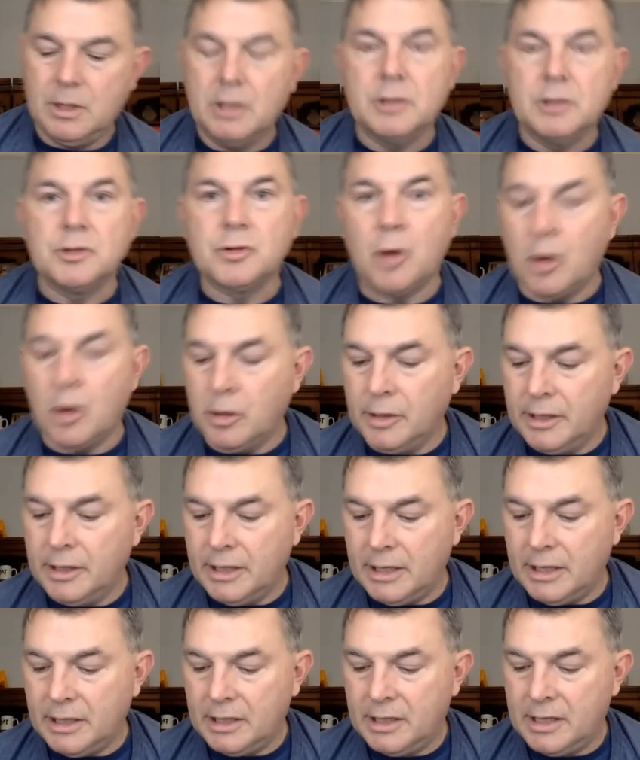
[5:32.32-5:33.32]

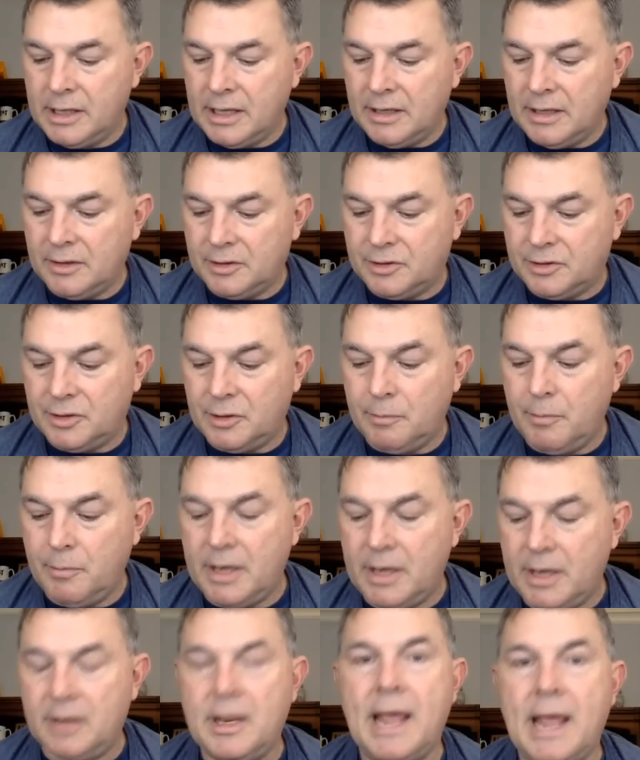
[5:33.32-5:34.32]
Charlotte, get, she
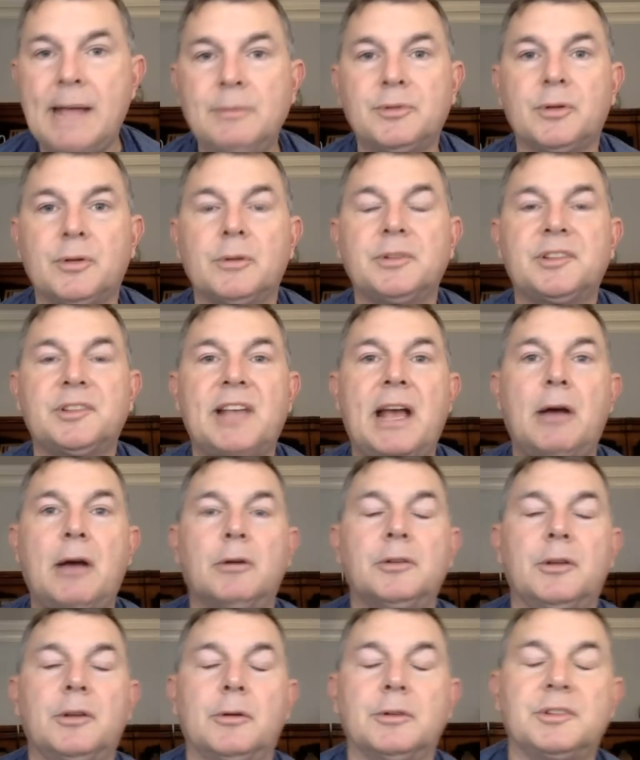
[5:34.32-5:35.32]
names
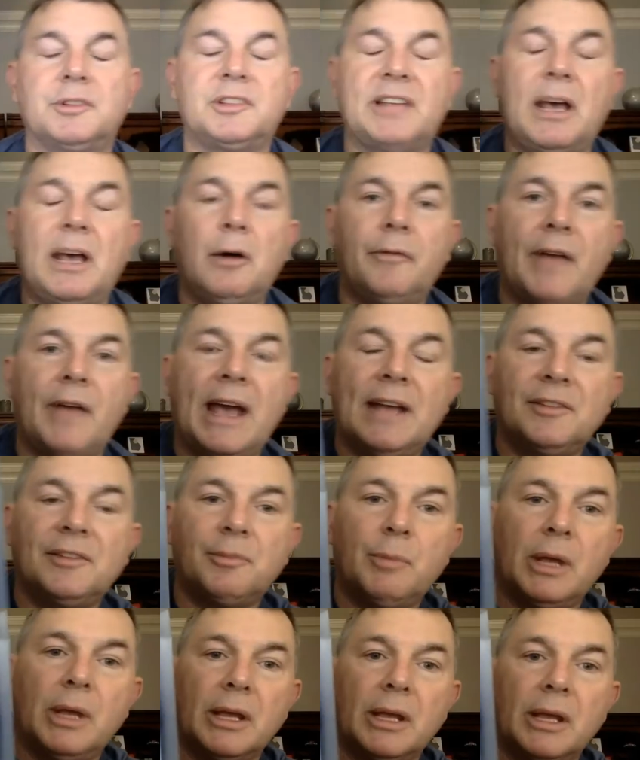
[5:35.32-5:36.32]
herself, herself
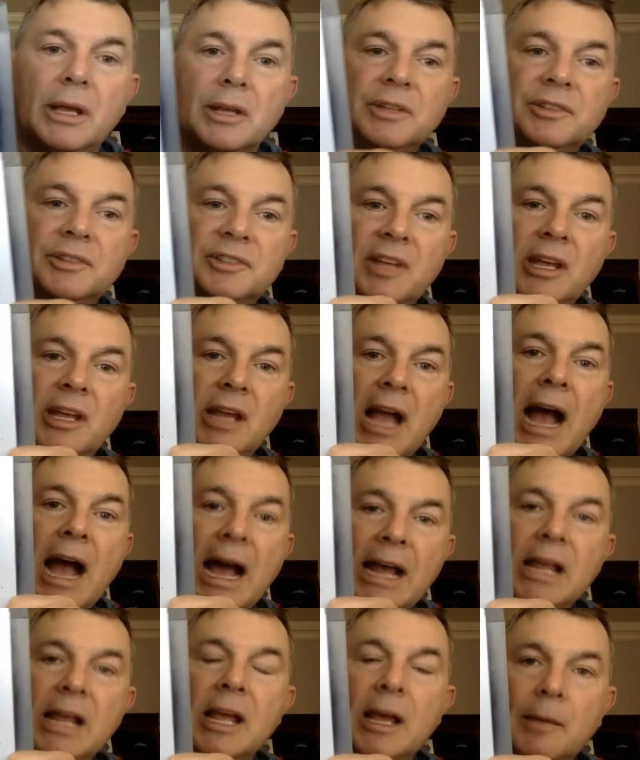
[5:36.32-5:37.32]
as me. She's saying,
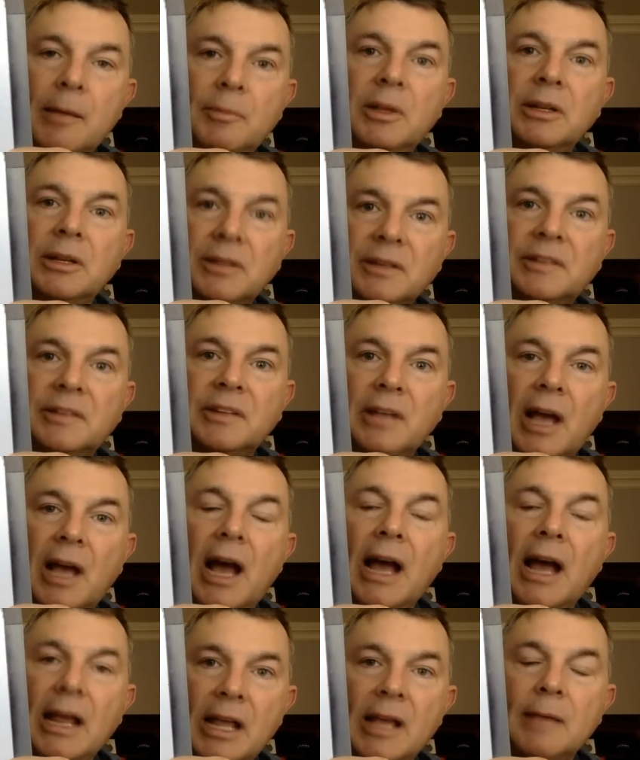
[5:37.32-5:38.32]
I am the deceased,
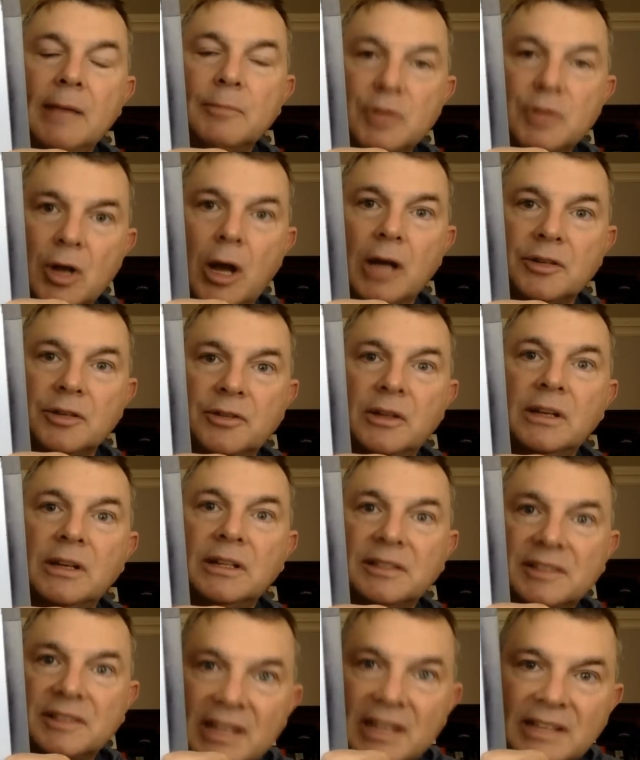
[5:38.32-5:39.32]
I am Josh, the
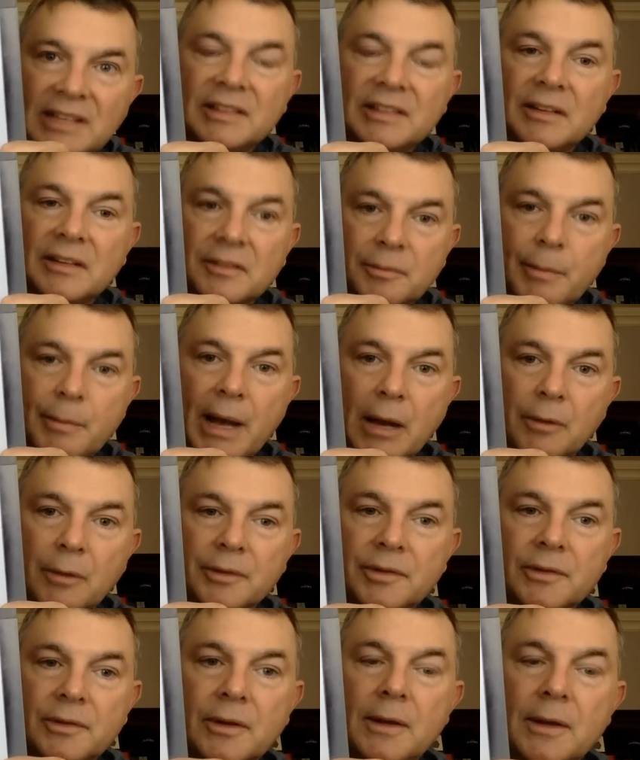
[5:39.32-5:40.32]
deceased
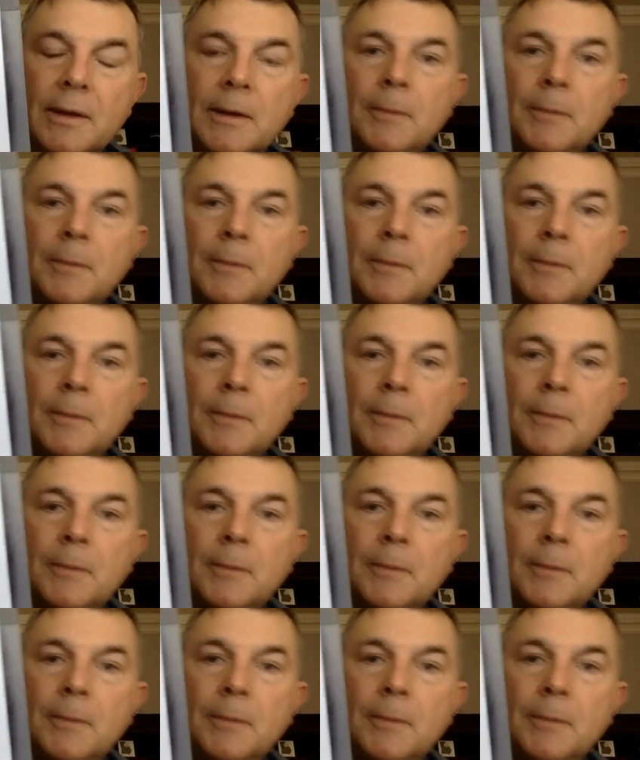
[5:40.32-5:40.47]
spouse.